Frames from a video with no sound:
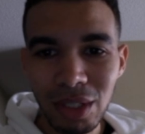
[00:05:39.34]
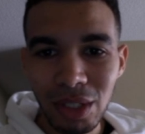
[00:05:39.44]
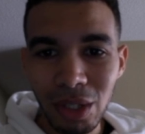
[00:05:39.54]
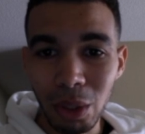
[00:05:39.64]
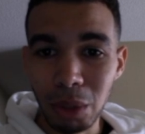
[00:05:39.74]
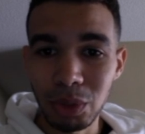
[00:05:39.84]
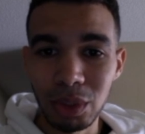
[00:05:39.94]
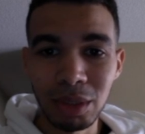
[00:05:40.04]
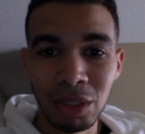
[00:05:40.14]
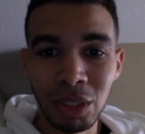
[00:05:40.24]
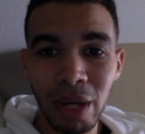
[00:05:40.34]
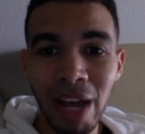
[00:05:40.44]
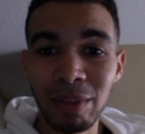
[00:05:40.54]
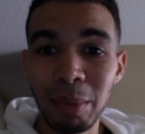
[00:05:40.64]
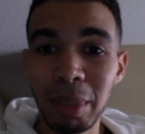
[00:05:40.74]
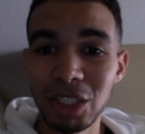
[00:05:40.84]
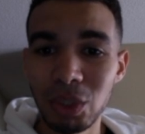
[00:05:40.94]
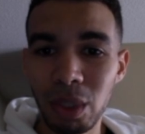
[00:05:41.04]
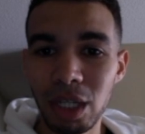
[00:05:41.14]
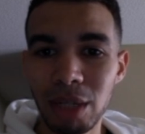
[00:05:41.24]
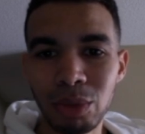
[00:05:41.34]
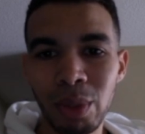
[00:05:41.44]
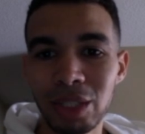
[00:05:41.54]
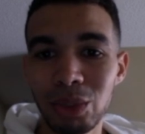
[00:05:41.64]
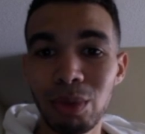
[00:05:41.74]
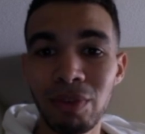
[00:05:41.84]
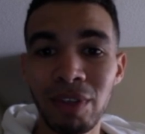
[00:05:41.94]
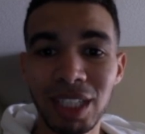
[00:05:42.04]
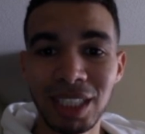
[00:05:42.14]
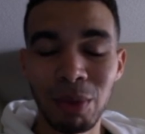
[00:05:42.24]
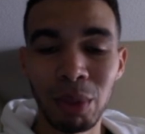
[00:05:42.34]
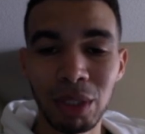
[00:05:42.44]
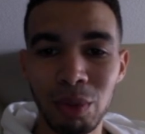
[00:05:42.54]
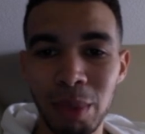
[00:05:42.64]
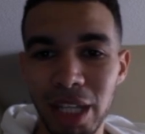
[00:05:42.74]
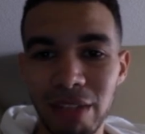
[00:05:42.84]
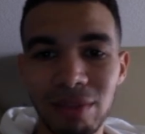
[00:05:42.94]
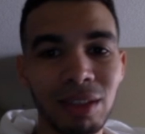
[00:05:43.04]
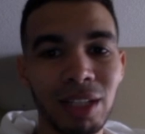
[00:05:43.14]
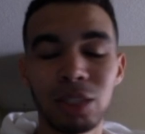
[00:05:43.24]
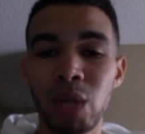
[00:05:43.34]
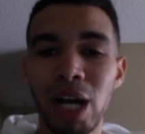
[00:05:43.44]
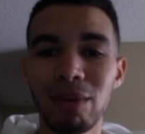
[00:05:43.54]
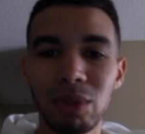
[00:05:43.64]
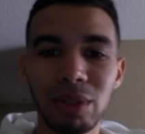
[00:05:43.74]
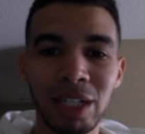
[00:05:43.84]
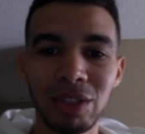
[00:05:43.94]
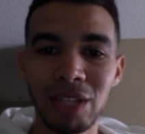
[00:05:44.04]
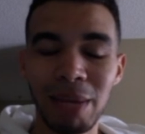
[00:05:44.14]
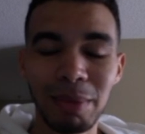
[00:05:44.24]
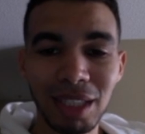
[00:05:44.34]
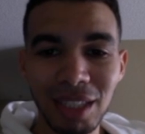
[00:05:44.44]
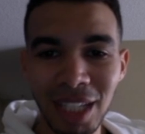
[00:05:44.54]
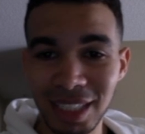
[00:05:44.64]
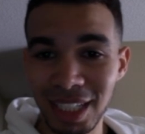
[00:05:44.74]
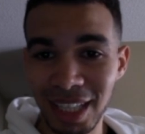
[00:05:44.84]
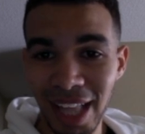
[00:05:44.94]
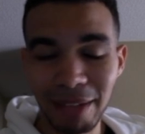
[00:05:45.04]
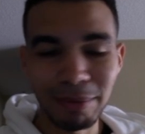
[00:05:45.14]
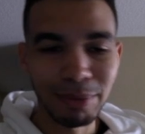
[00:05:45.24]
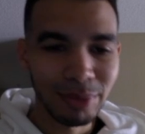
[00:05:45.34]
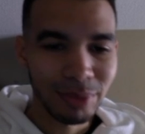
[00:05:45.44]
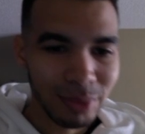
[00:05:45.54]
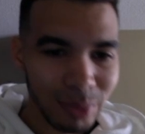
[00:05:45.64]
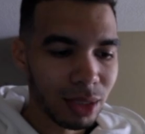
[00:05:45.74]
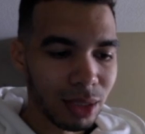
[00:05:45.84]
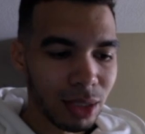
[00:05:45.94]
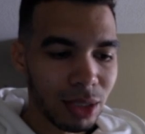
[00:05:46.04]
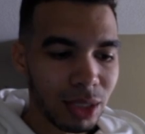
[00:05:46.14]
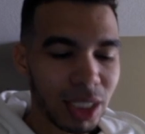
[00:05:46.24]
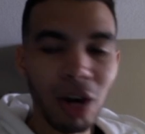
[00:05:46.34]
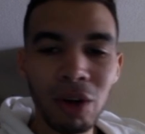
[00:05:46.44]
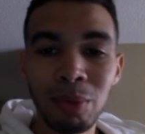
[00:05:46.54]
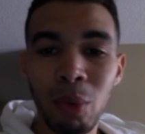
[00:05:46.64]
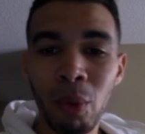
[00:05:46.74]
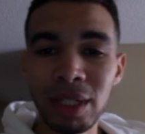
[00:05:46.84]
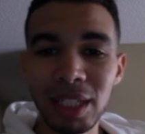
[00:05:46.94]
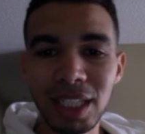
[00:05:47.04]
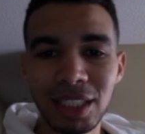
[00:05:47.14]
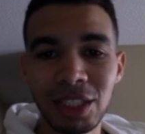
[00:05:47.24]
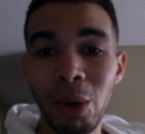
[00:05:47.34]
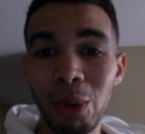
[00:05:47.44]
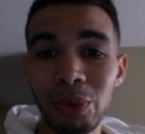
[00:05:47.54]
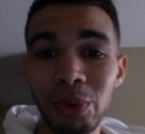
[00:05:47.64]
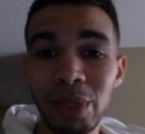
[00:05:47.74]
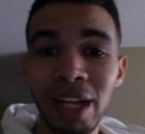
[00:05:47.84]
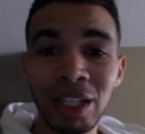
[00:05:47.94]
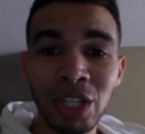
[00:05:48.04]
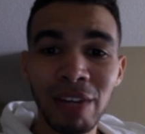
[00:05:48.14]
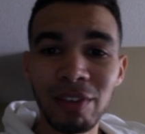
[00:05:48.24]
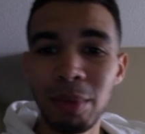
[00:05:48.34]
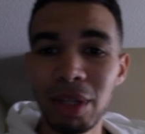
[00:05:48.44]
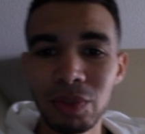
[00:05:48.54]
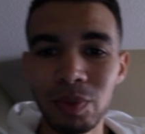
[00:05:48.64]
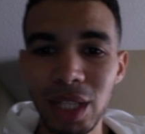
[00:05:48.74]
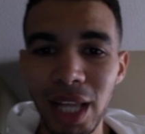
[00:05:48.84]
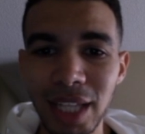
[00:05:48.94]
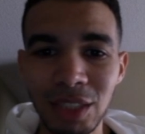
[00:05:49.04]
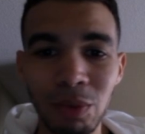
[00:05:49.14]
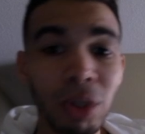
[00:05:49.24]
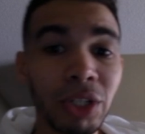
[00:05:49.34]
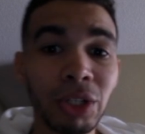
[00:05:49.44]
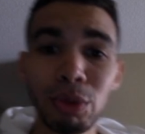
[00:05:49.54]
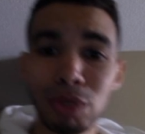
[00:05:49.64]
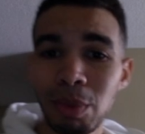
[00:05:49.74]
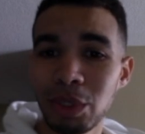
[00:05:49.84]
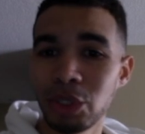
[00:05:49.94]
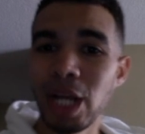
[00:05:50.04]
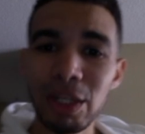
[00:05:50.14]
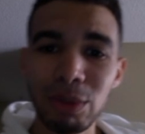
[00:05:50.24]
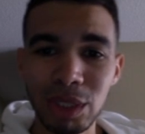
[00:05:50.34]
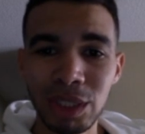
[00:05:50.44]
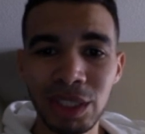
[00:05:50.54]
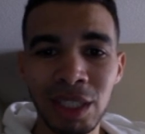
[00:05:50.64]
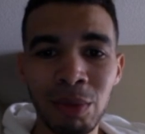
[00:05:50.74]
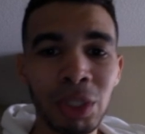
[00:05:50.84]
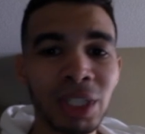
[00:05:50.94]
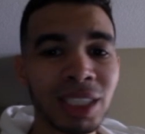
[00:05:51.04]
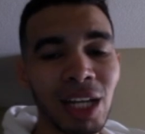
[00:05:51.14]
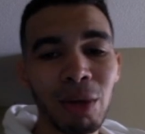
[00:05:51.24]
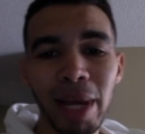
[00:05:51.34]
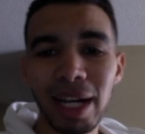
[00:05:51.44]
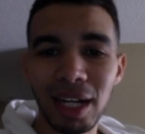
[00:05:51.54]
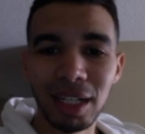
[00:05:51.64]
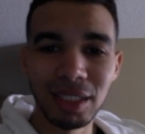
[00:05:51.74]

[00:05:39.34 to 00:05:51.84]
or also just, having money stored up so I can do the fun things that I want to do in my life, like travel, entertainment, things like that. You see how important it is to go through it each and every month and realizing what you're using, what you're not using, and what you can scale back on.